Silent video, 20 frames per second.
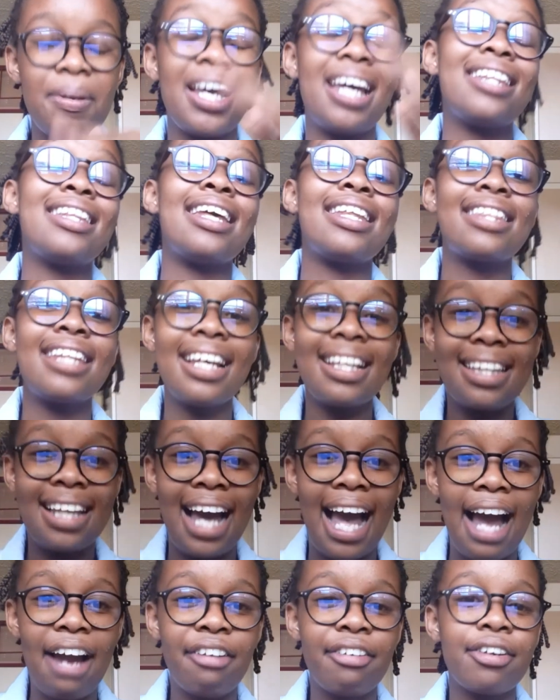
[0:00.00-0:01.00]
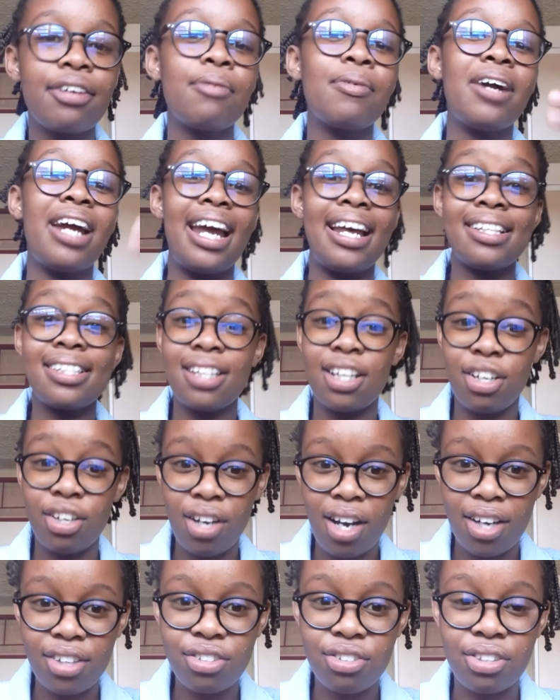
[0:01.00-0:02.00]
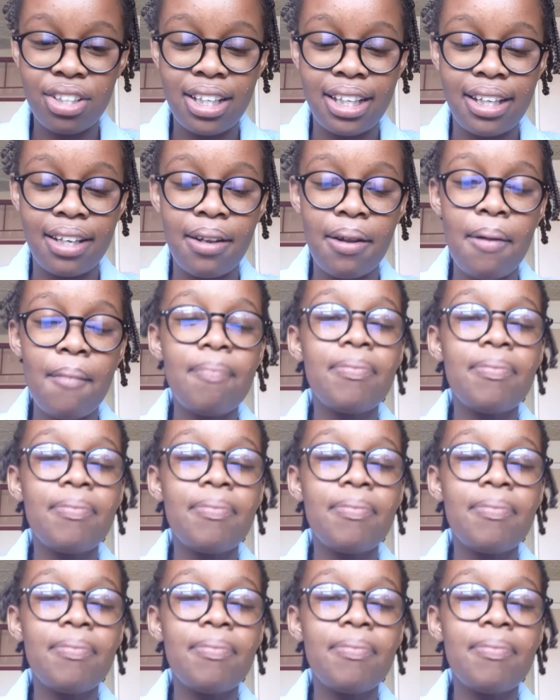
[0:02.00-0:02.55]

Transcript: and they think they're hungry, whereas they're not really.